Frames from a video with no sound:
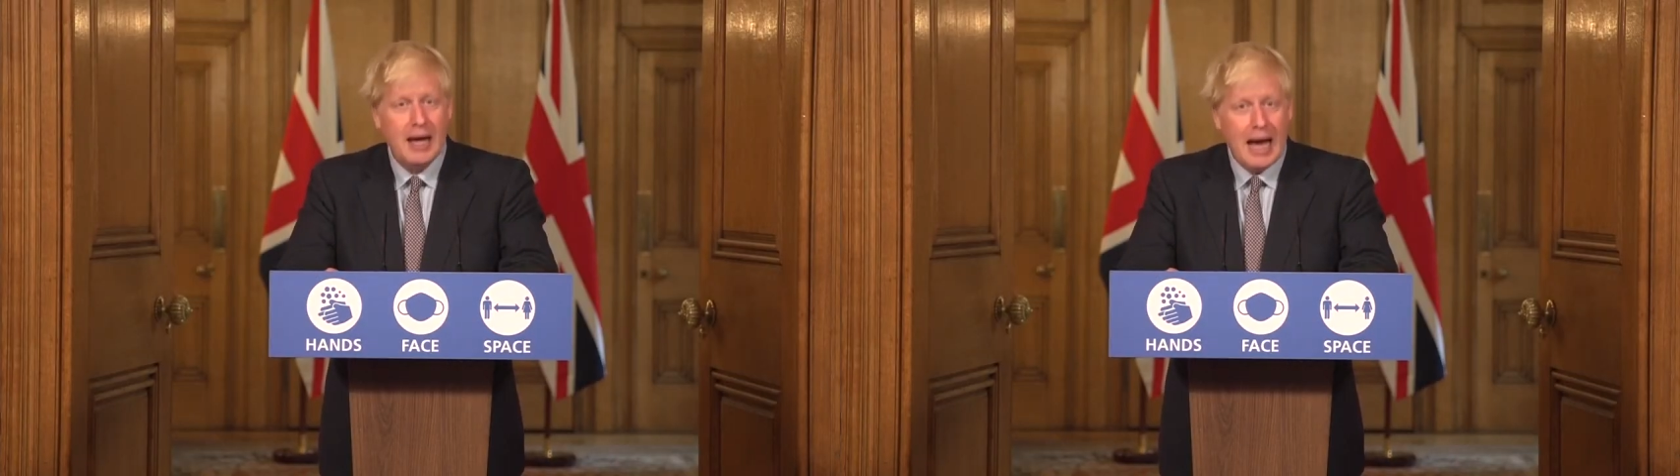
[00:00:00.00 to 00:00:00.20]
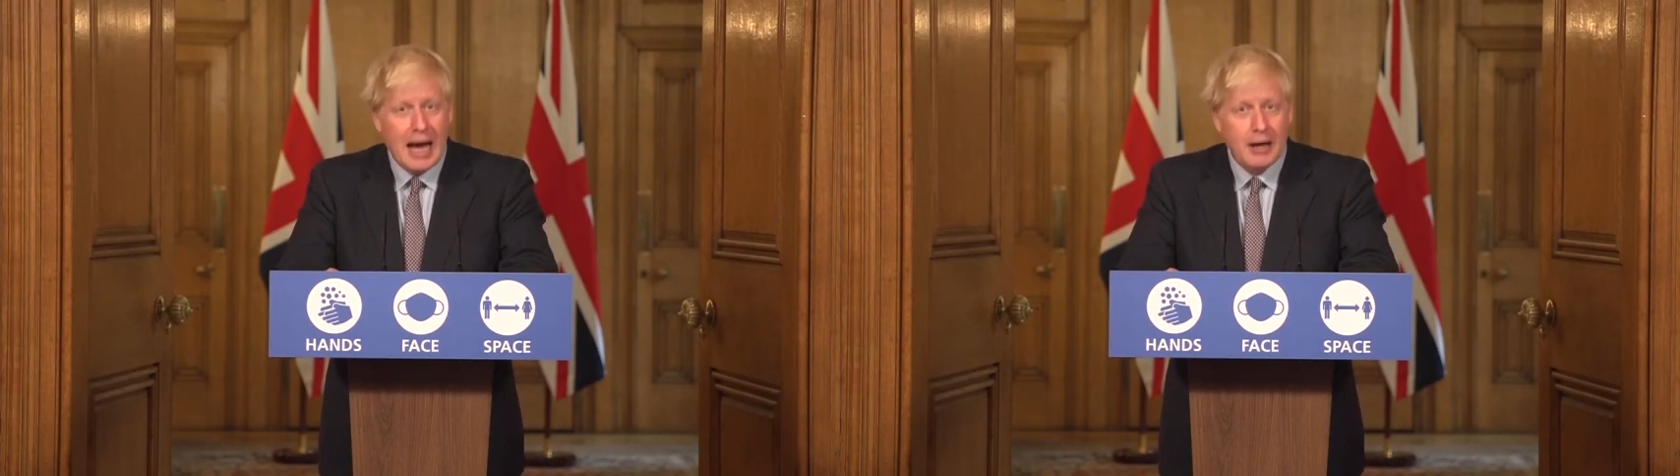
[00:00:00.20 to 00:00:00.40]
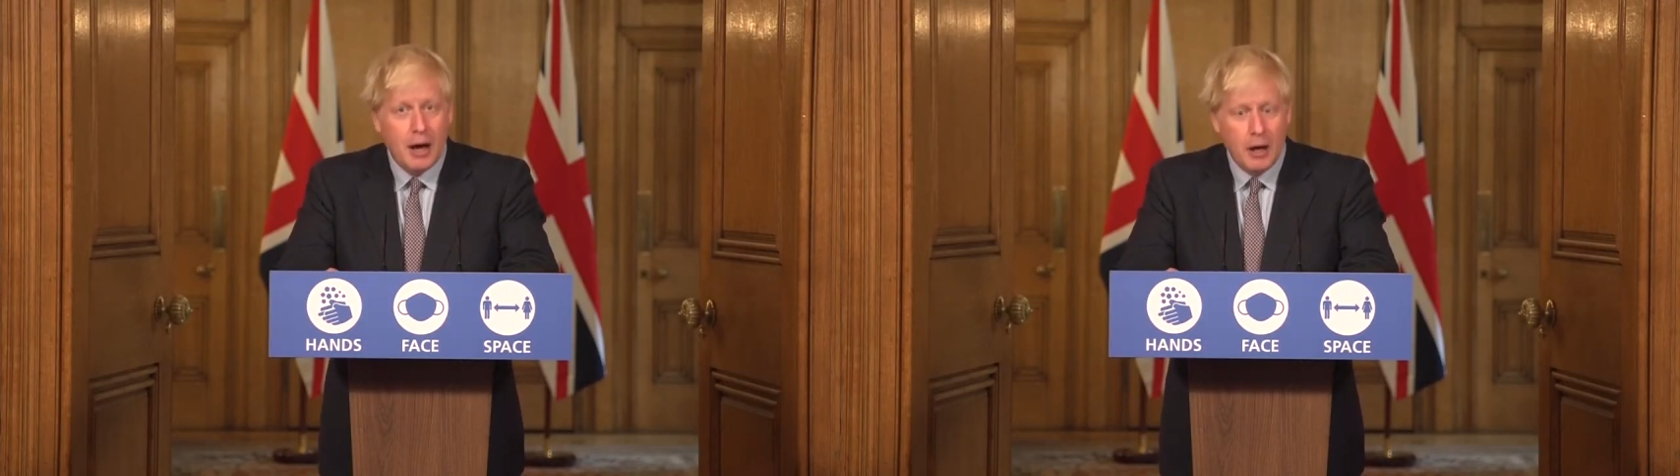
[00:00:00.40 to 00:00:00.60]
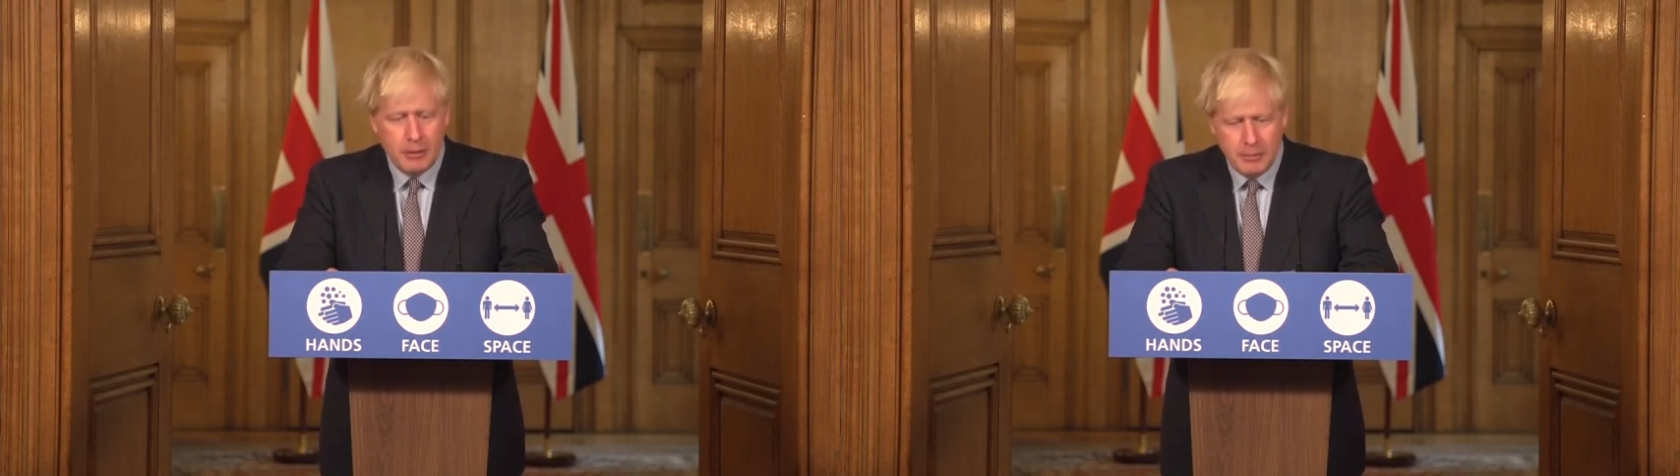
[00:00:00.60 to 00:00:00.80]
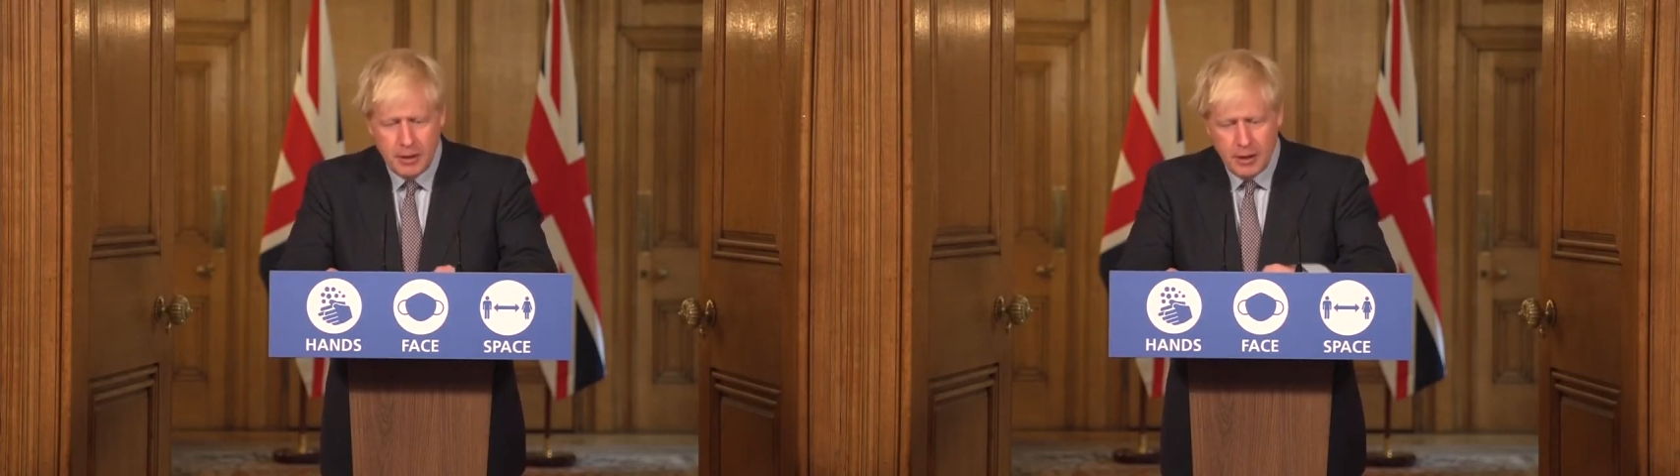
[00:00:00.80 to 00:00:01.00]
at
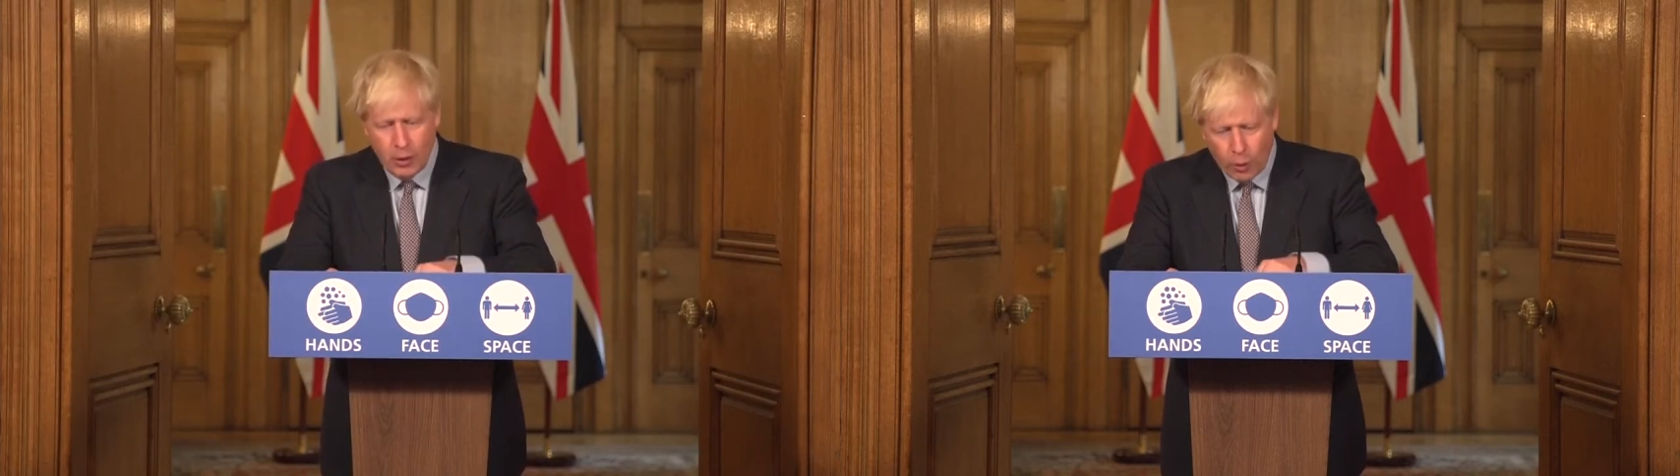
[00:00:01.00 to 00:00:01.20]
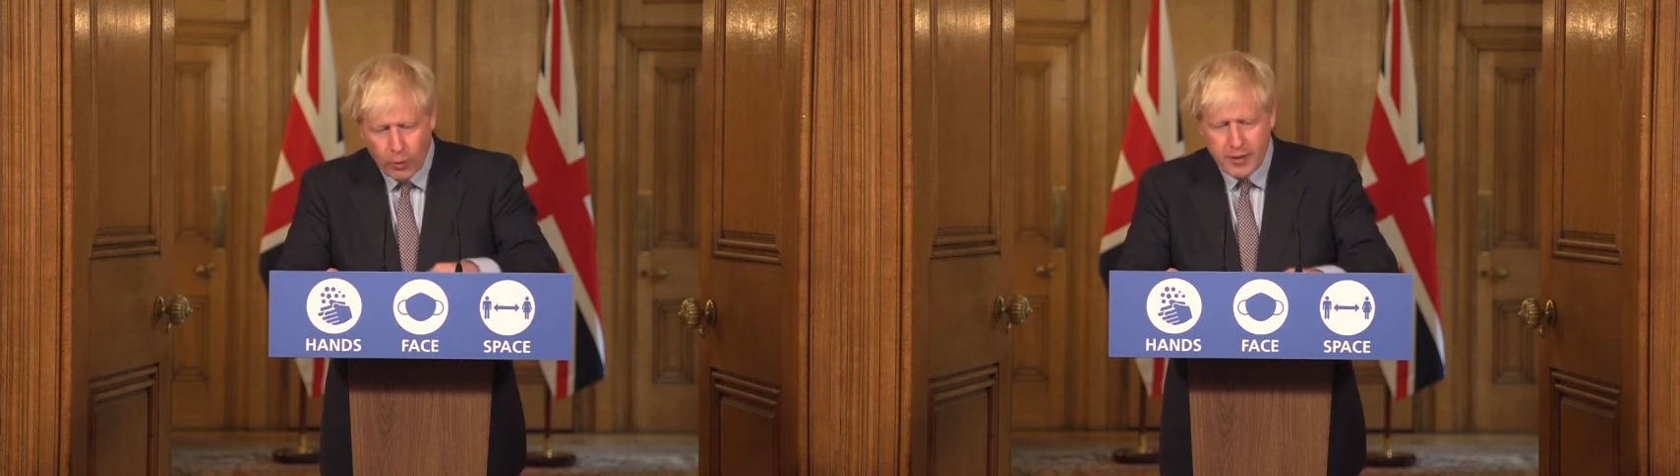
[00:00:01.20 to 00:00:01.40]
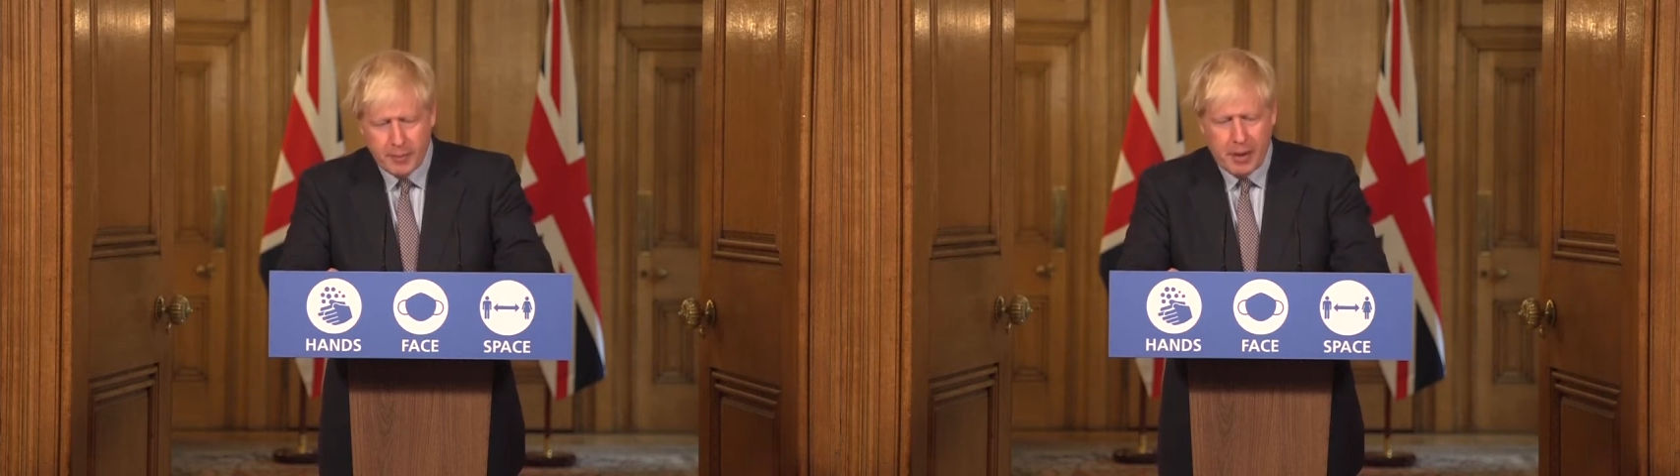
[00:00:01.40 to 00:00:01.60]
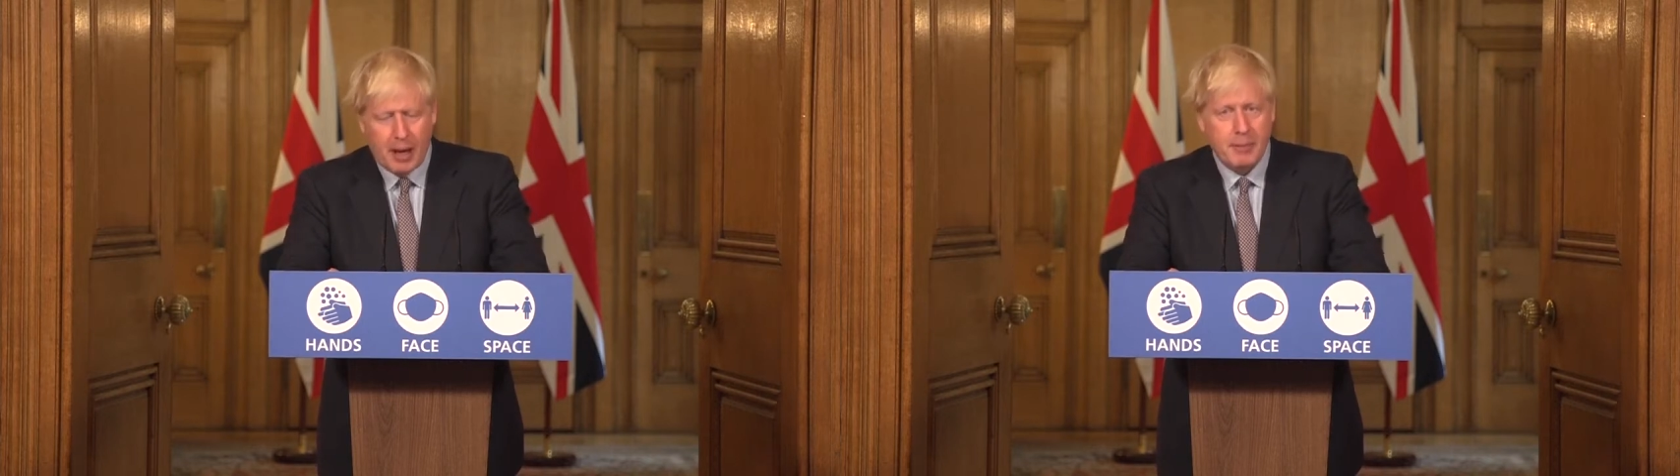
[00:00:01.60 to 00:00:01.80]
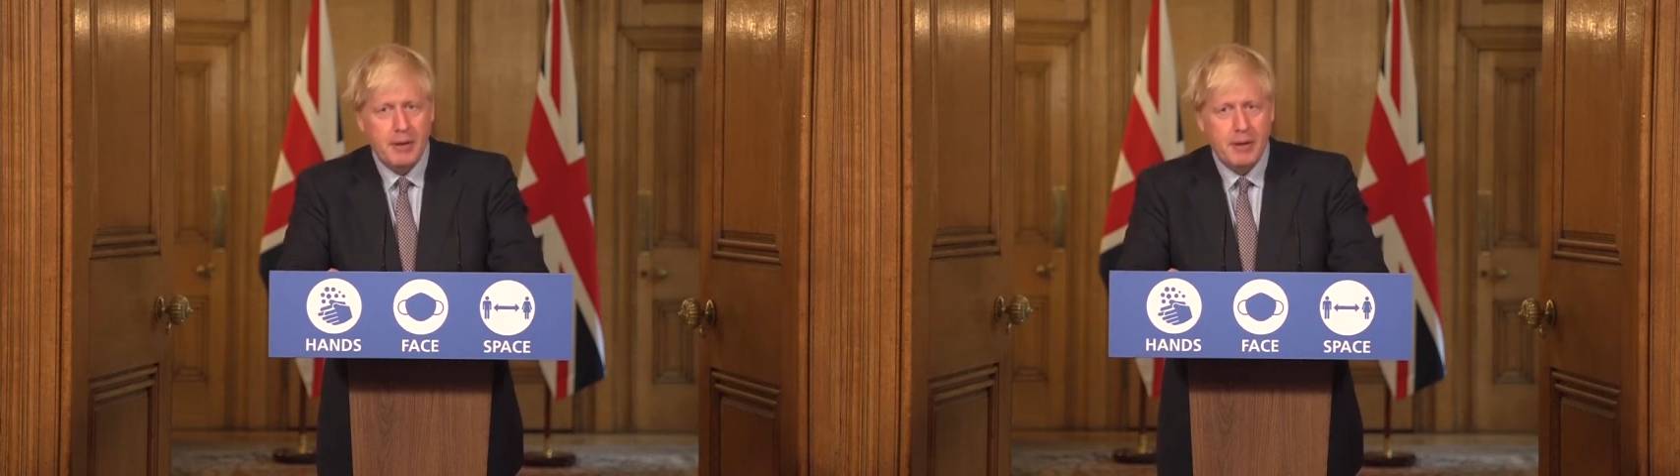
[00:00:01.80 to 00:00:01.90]
home or in the pub.